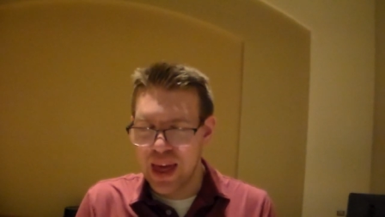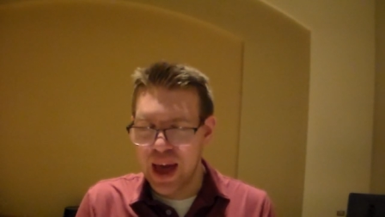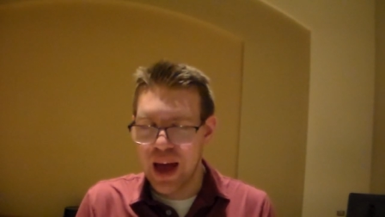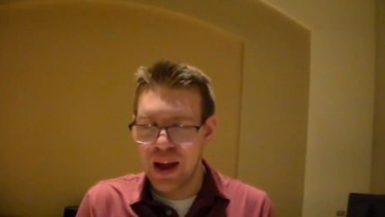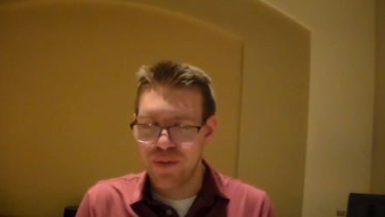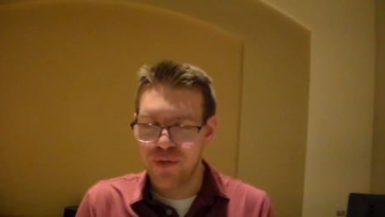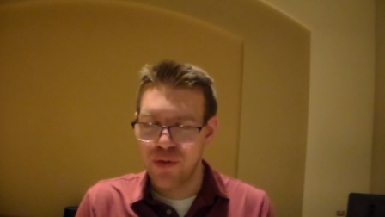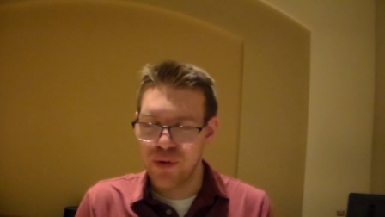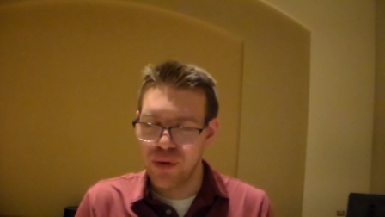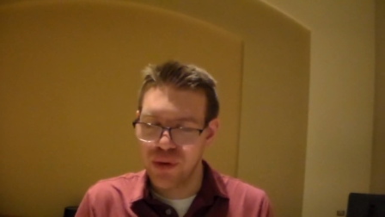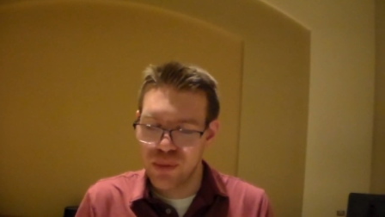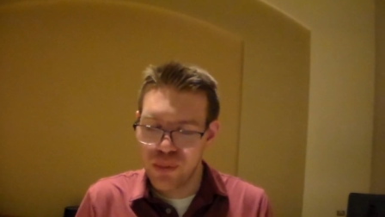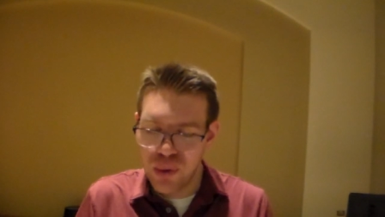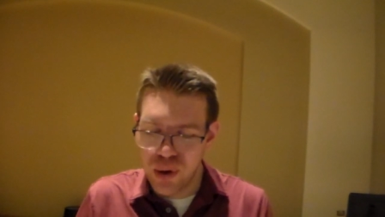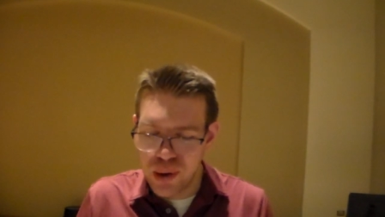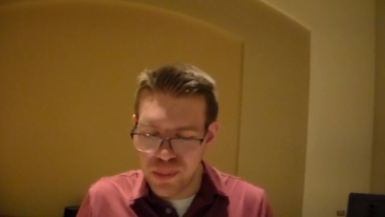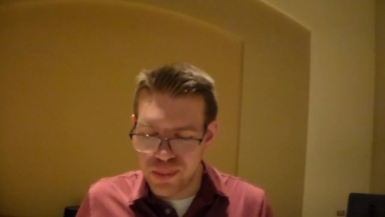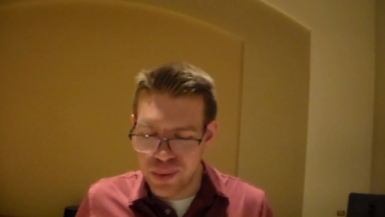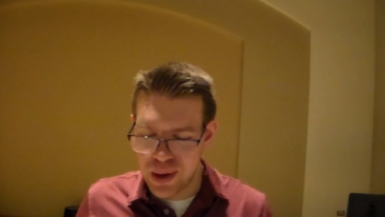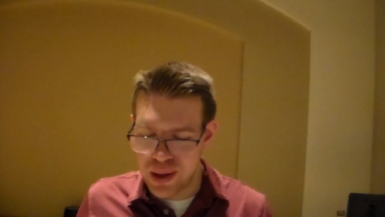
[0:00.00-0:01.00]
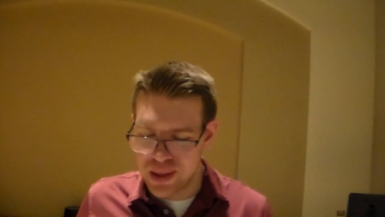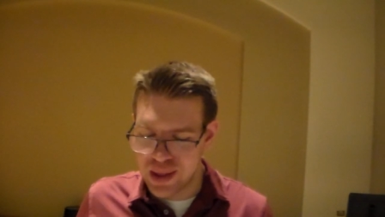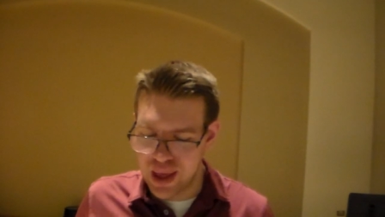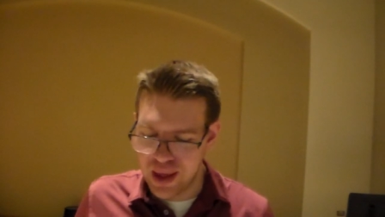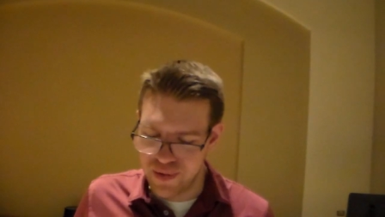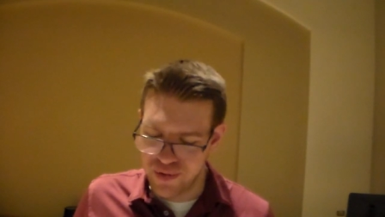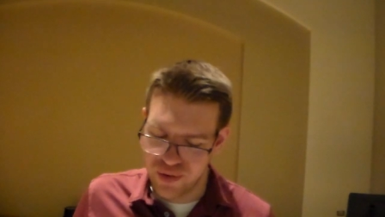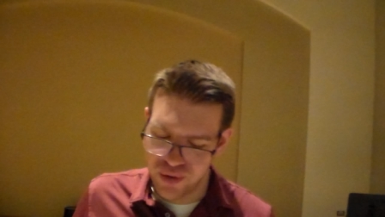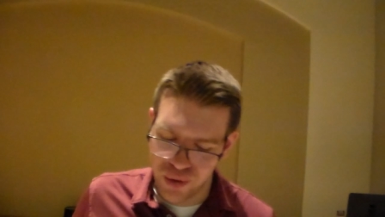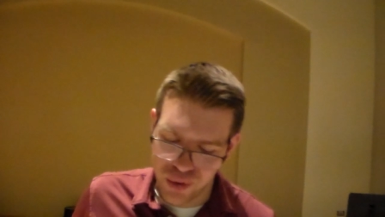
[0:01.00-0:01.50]
God for his word. Praise
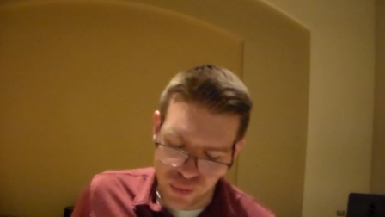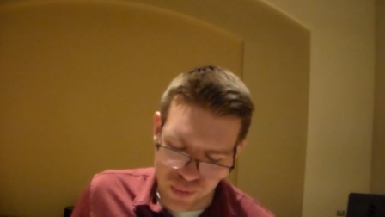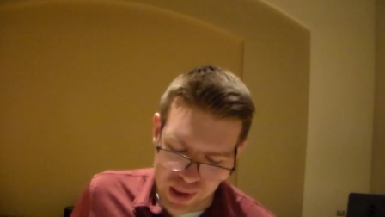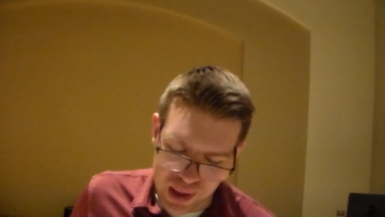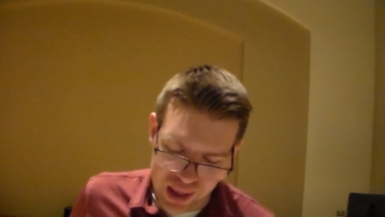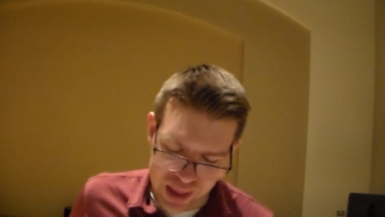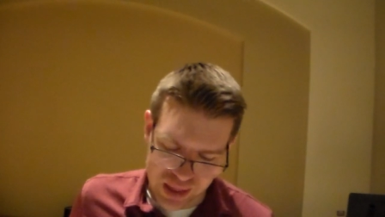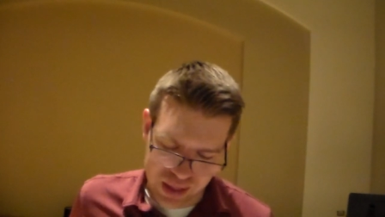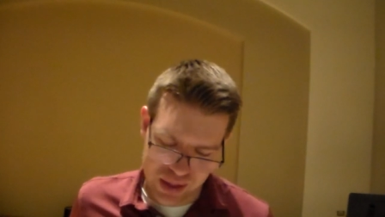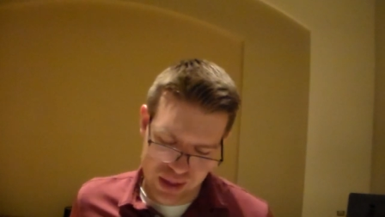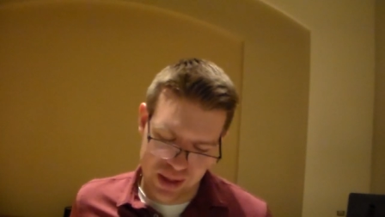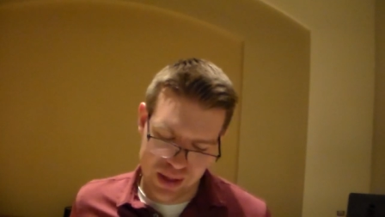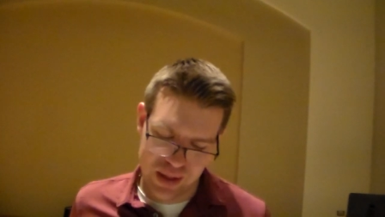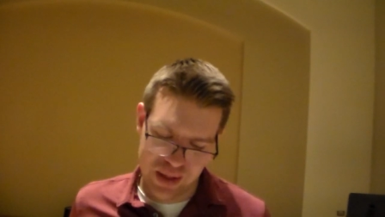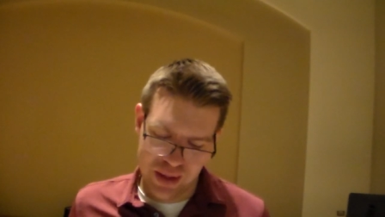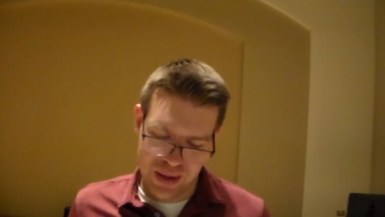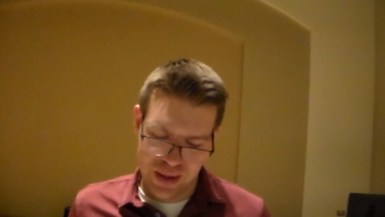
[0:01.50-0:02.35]
God for who he is.